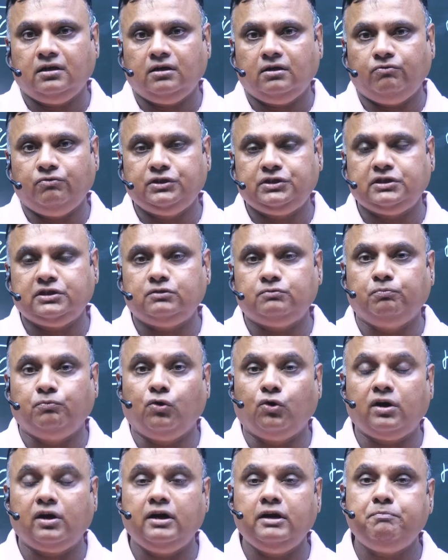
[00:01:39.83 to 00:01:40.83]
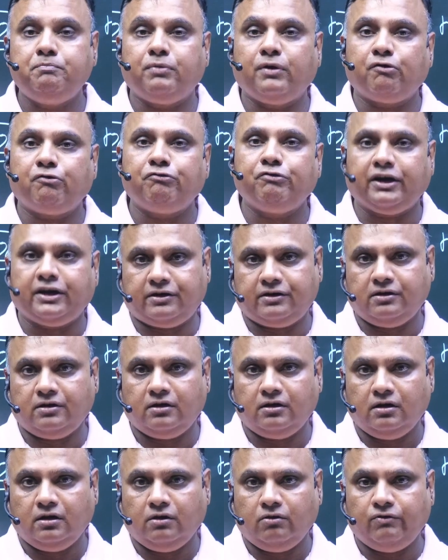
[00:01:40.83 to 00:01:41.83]
which is morally perfect,
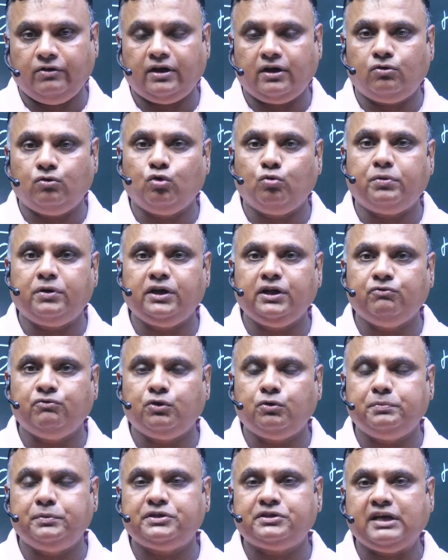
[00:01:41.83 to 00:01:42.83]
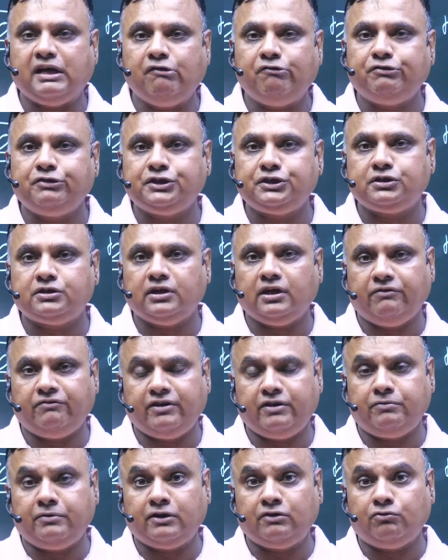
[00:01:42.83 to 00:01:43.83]
where nobody would be selfish,
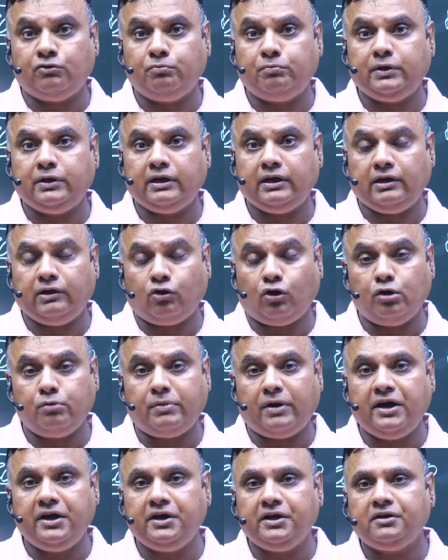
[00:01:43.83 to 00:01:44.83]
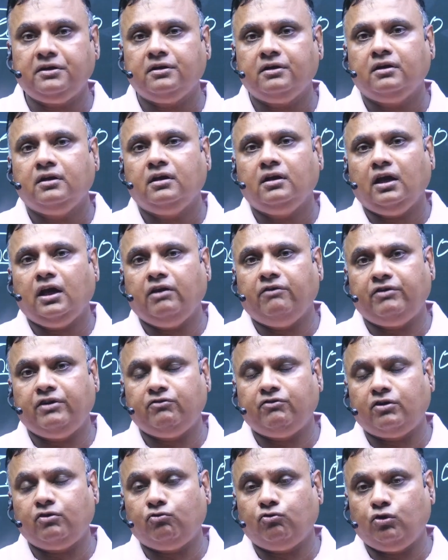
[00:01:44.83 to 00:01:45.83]
everyone will be law abiding,
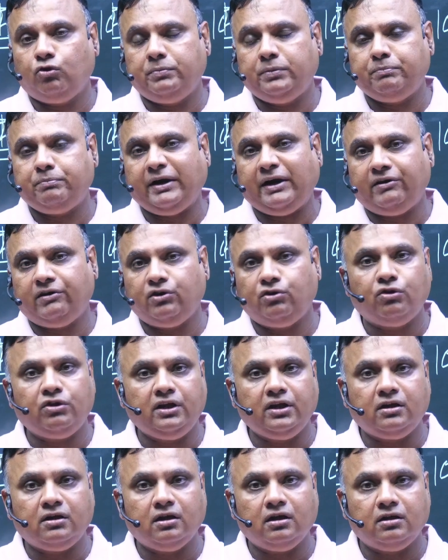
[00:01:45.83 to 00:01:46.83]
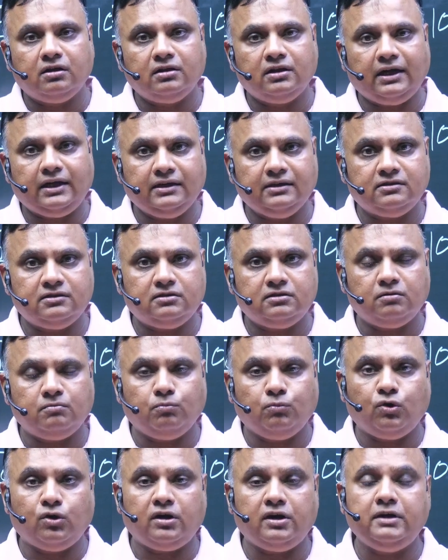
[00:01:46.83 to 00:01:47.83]
everyone would be patriotic. That is
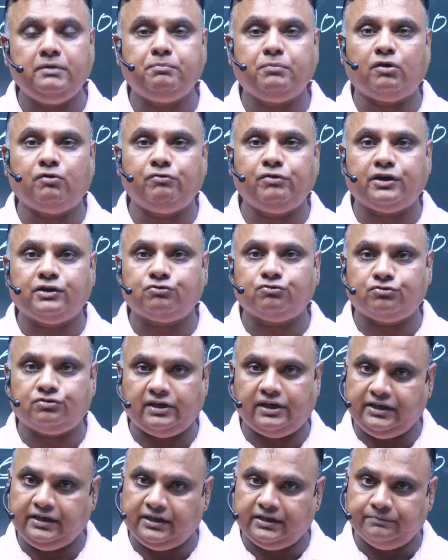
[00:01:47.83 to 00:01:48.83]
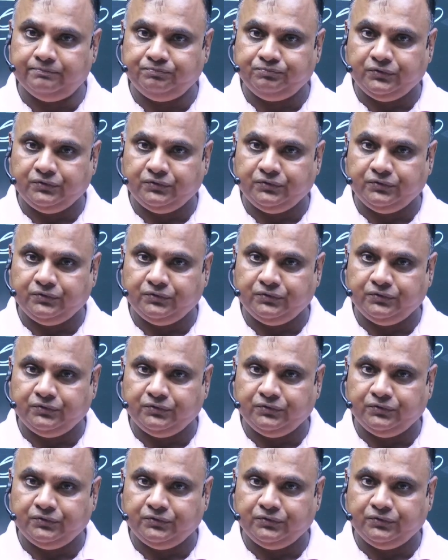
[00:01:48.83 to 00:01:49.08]
morally perfect society.